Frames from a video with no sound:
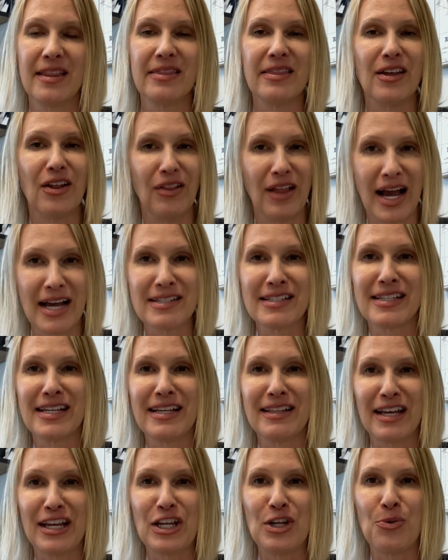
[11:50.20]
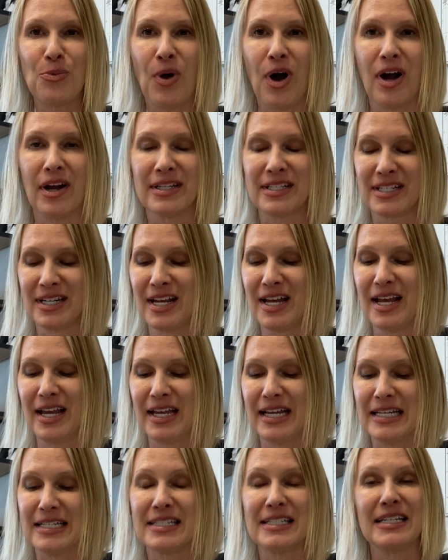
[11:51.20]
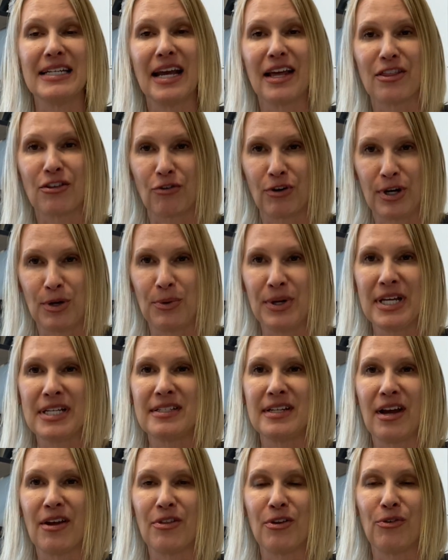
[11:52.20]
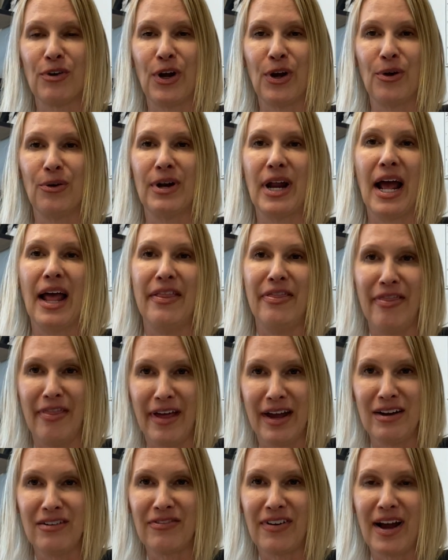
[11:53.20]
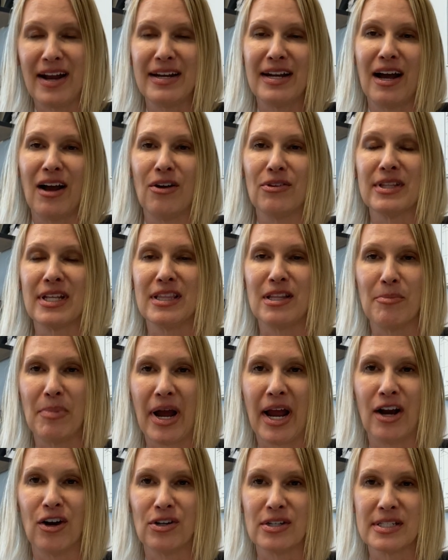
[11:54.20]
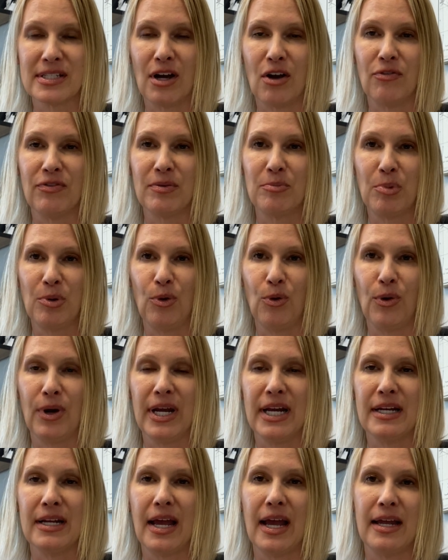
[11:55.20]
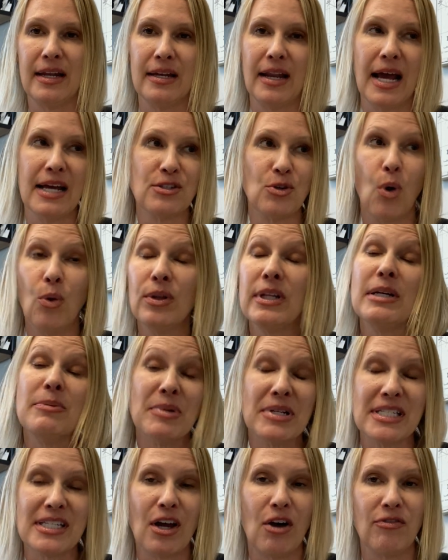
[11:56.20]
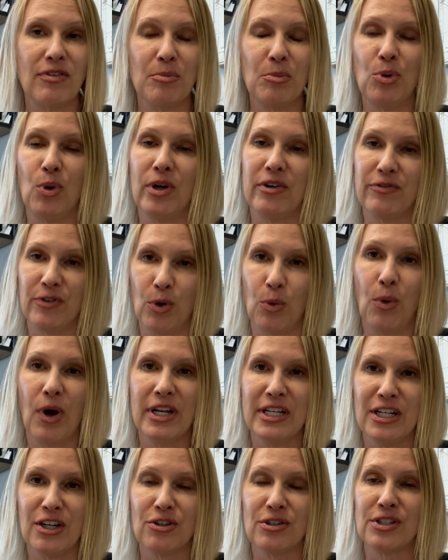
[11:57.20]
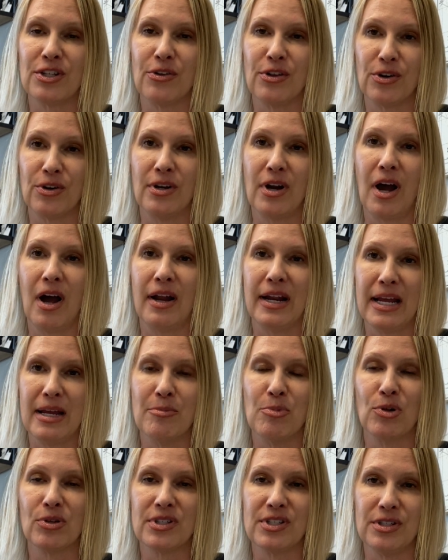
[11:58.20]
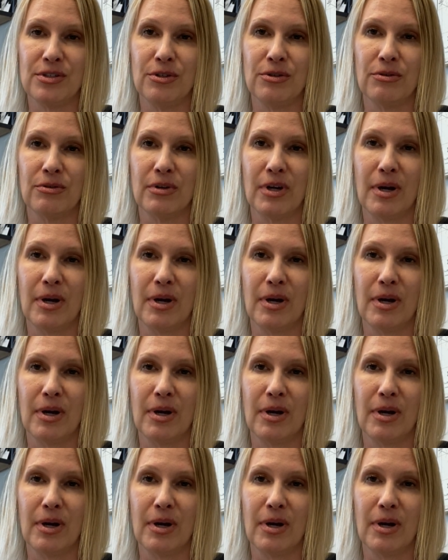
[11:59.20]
The last thing that you want is to get 3 weeks down the road and then find out that the buyer is self-employed and has only been self-employed for 1 year, so they're not able to